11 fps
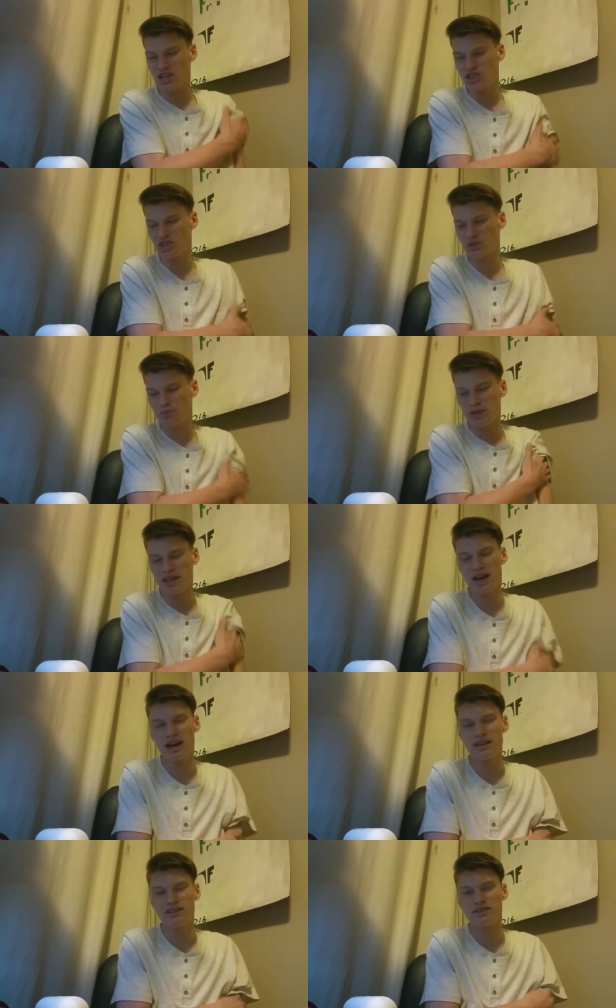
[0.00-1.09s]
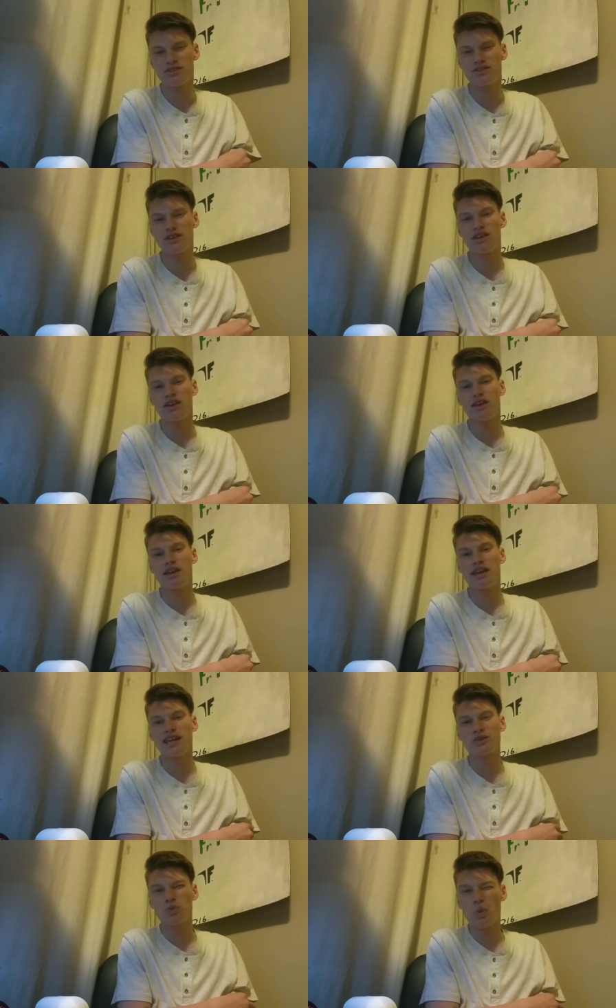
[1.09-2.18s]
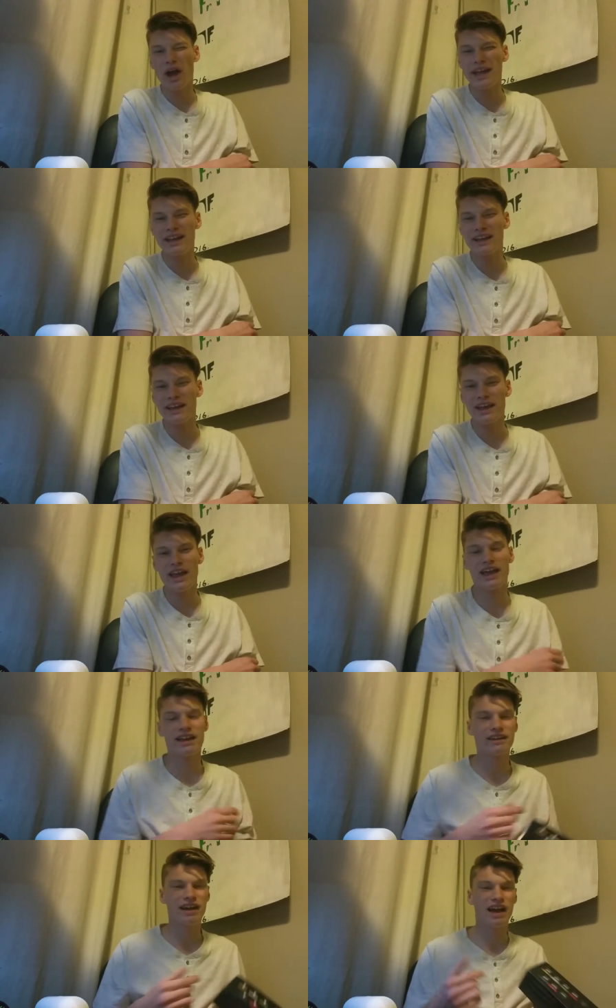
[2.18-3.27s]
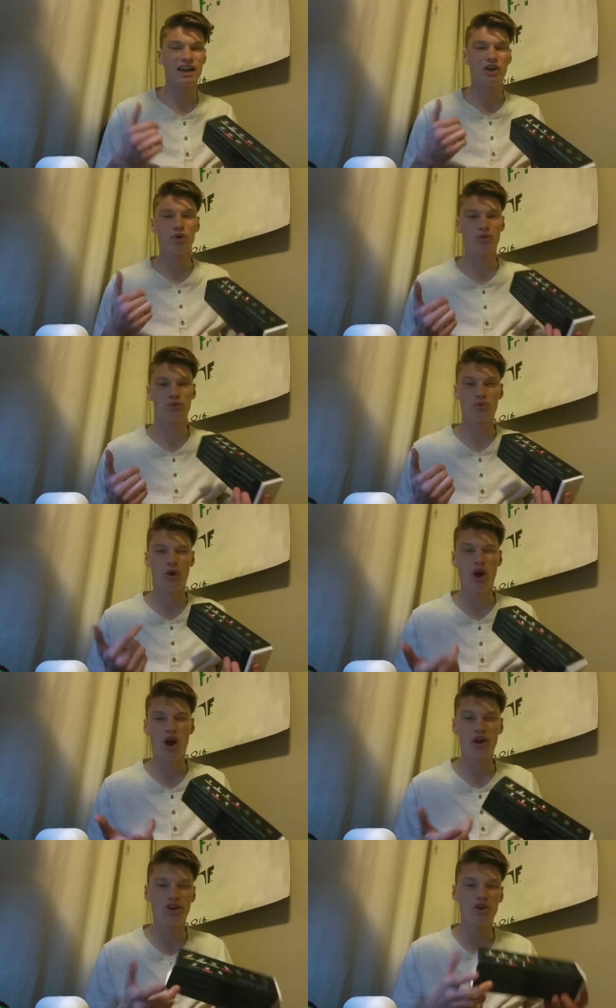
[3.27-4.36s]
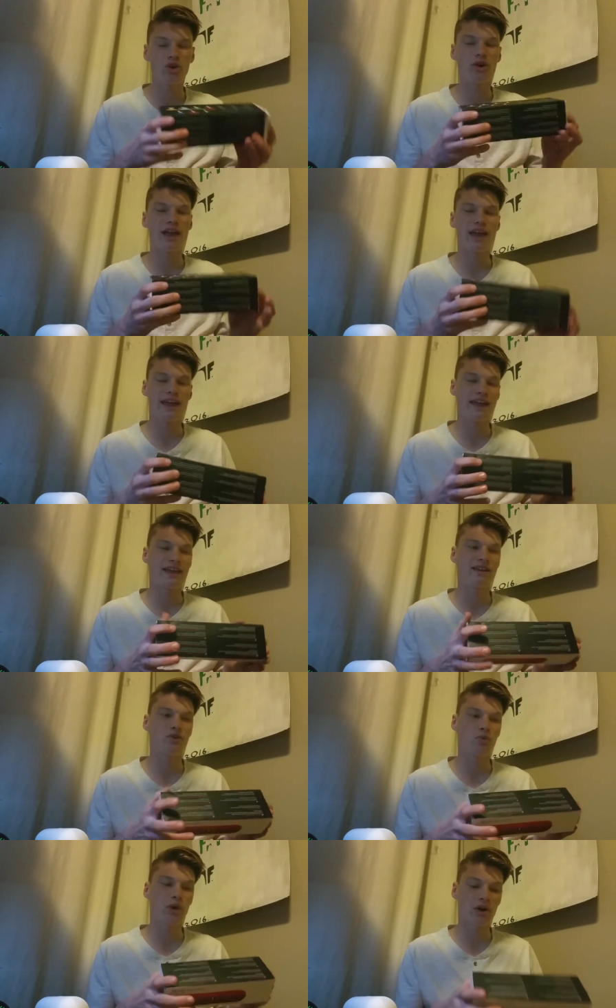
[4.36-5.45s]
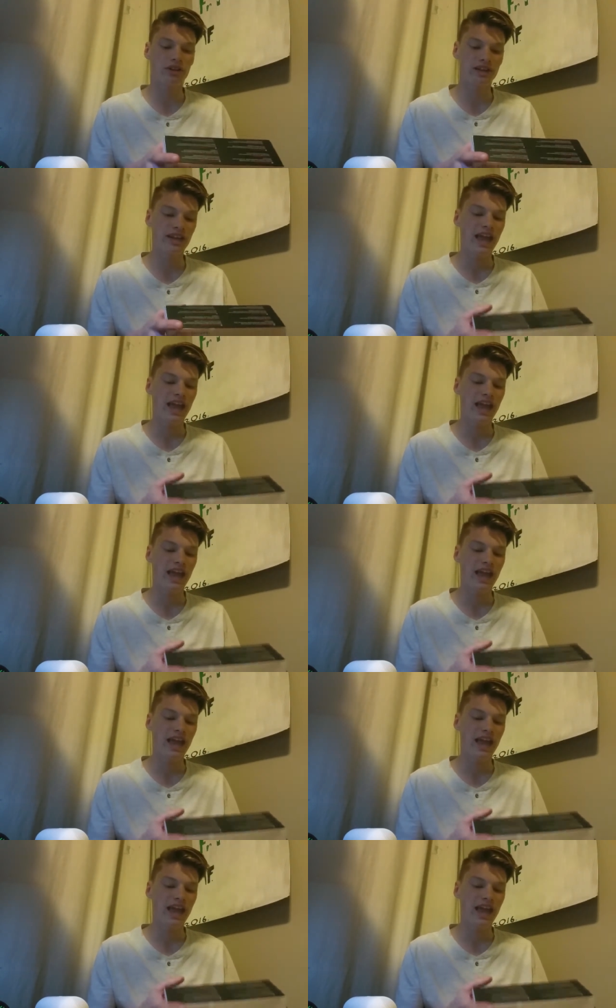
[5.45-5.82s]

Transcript: just because it's white and I go through auto and welding.